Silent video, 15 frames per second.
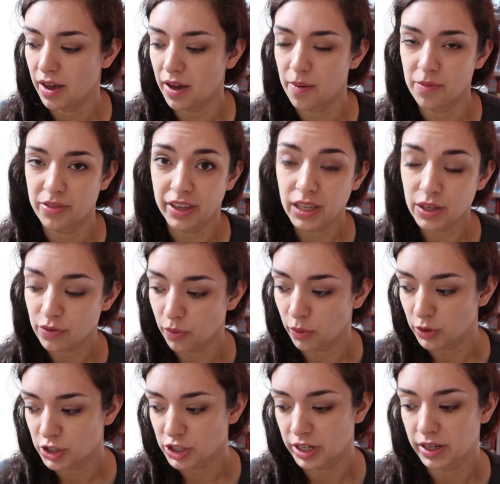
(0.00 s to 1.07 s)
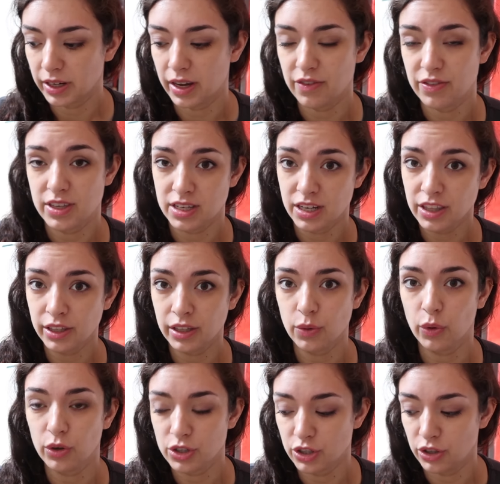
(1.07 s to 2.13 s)
Thank you for watching. If there's anything
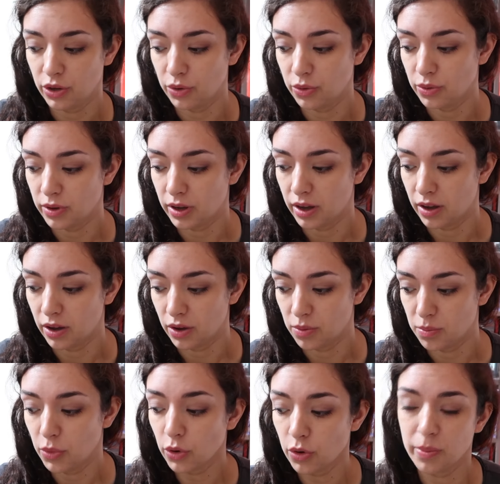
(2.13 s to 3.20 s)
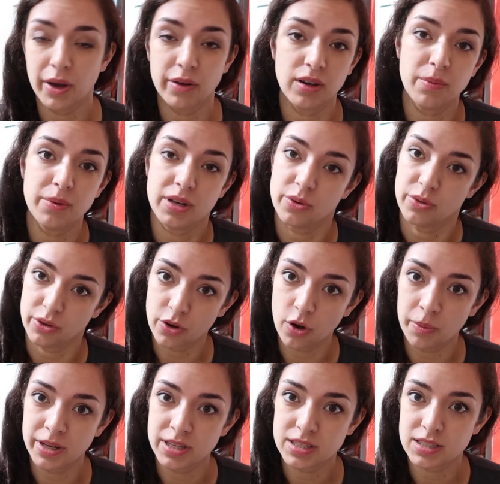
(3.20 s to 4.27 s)
you want to know more about, let me know in the
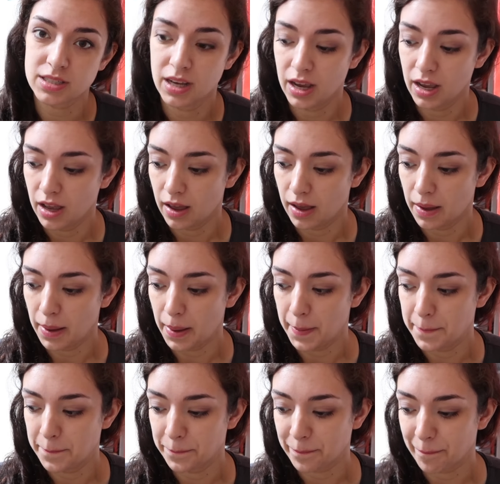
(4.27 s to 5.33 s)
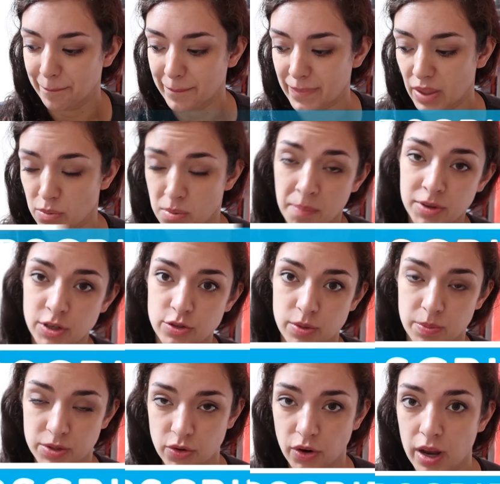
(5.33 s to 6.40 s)
comments. Remember to
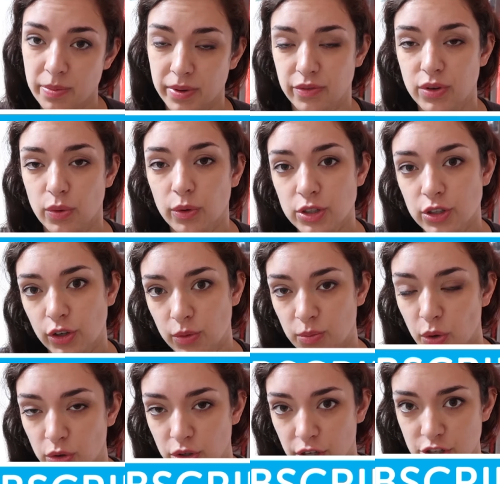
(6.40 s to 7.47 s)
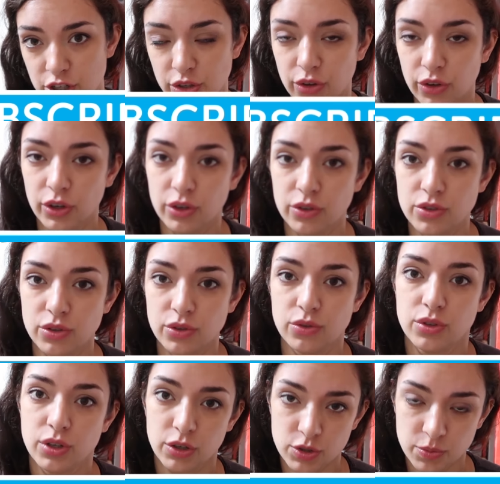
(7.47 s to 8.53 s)
subscribe, and if you want to learn more Dutch, you can go
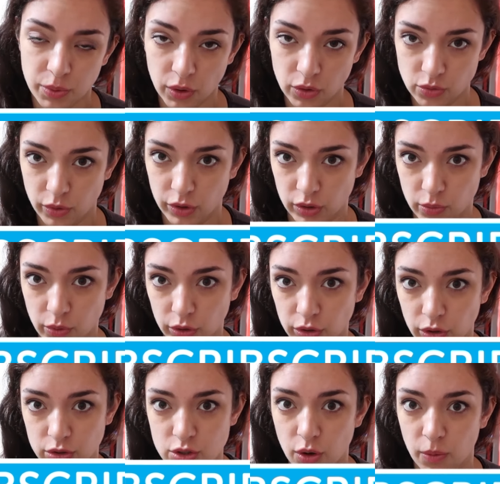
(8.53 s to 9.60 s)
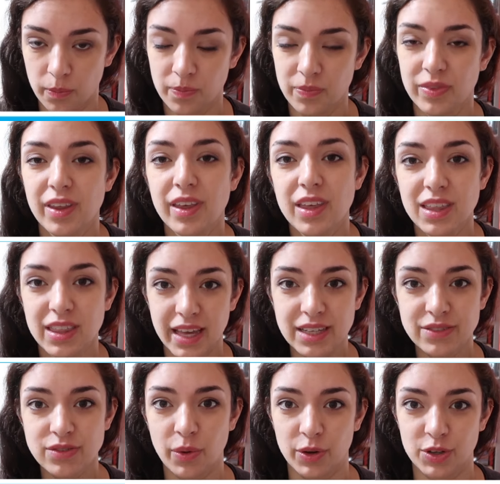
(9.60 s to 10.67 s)
to dutchpod101.com.
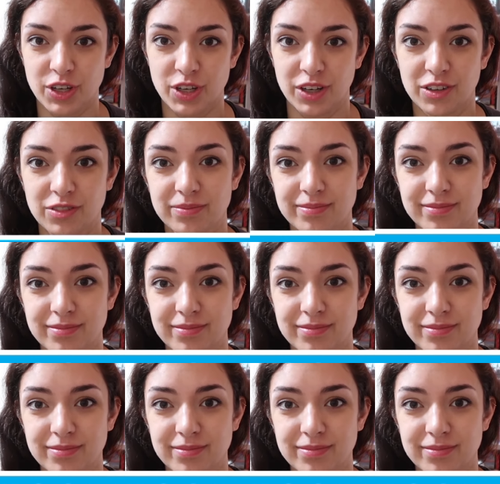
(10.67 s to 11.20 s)
Thanks for watching.